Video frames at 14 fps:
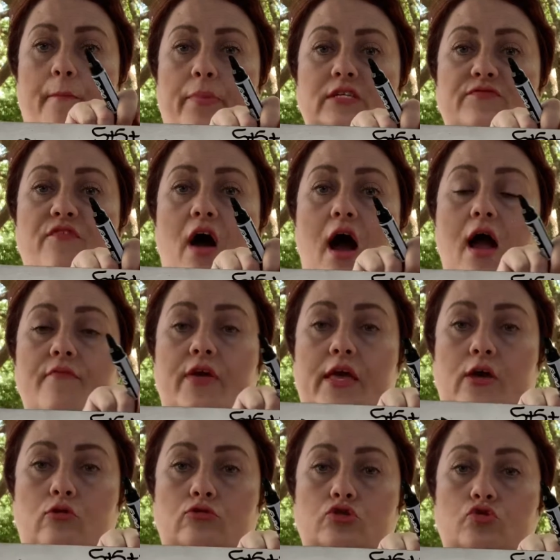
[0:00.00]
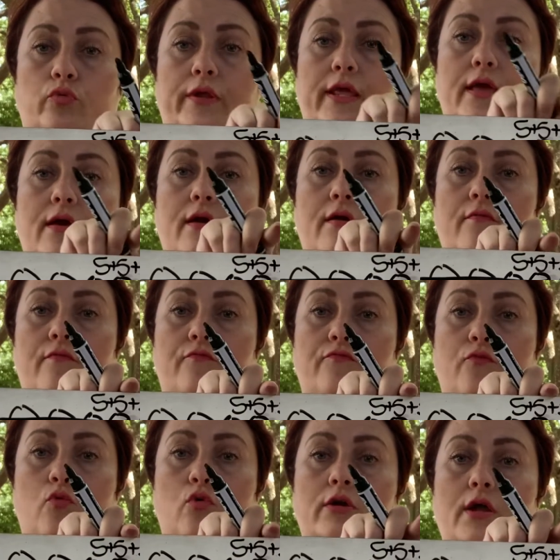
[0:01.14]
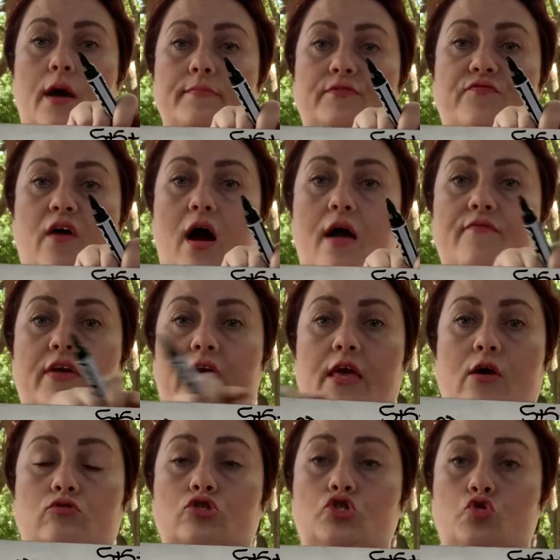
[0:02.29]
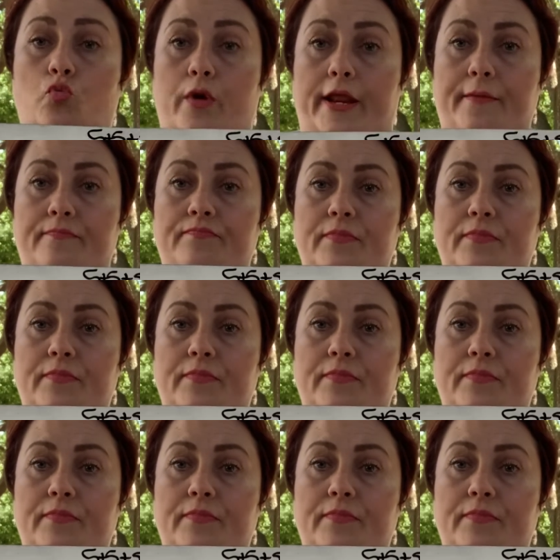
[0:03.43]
plus 5 equals 20. 4 times 5 equals 20.